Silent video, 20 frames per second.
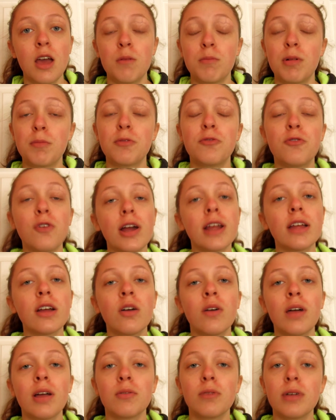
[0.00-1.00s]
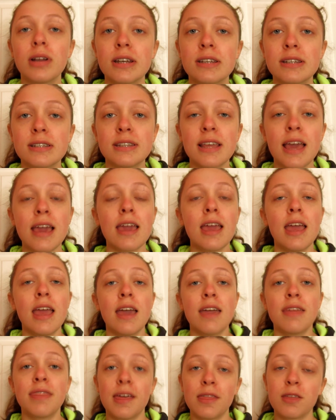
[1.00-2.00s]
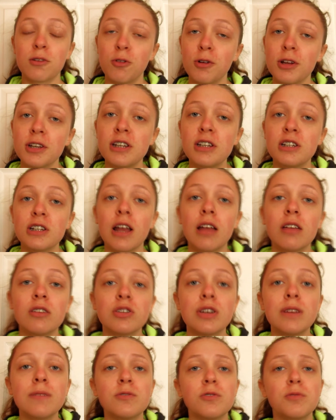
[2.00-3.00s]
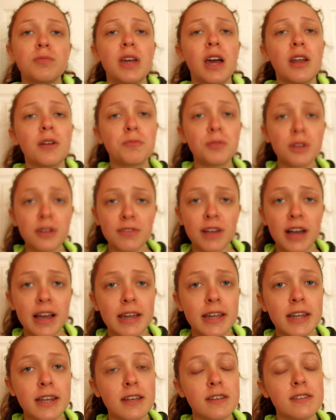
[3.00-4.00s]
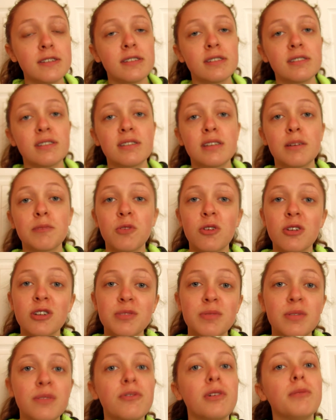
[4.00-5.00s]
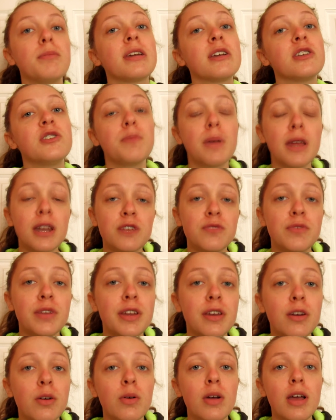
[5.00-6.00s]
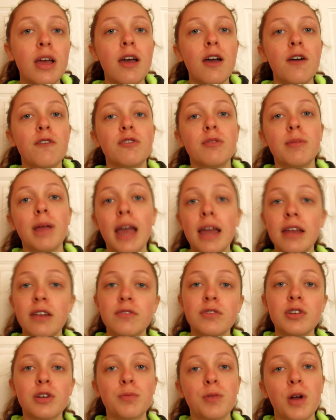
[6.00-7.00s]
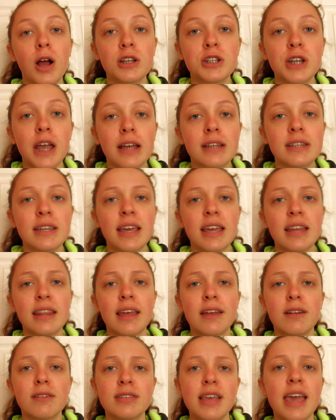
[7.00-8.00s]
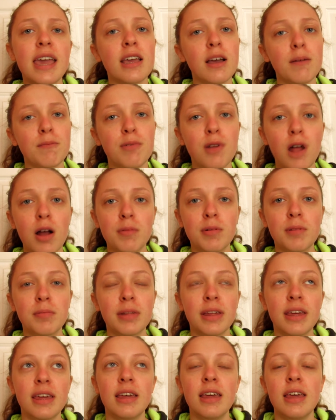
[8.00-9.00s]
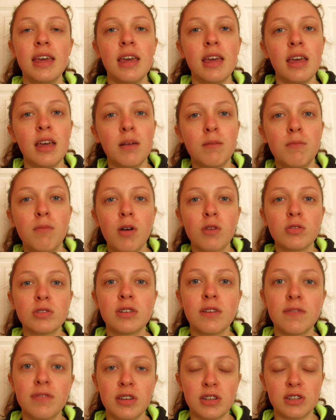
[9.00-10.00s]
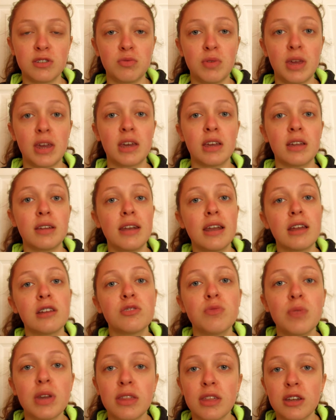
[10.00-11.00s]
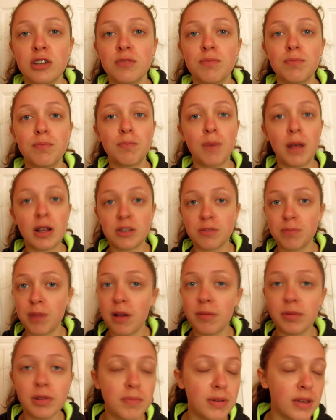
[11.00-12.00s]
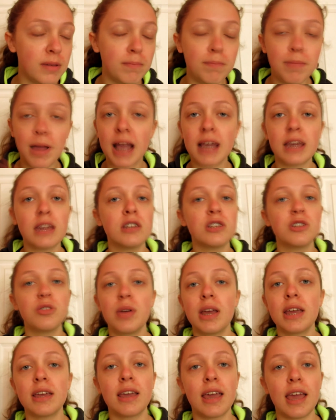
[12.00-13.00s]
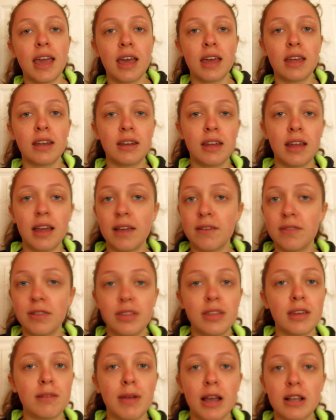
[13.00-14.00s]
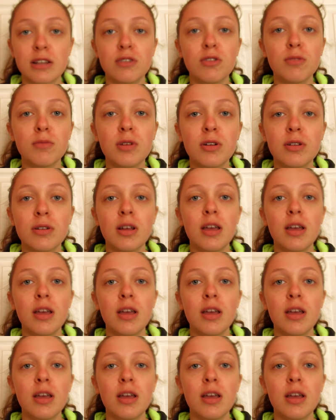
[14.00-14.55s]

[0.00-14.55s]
But before I go, I wanted to say that the Quarantine Challenge Games will be on a brief hiatus since I'm going to be filming a Spanish video for my end of year project, and that'll take up probably most of this week. Next week I should probably be back into it and everything back to normal.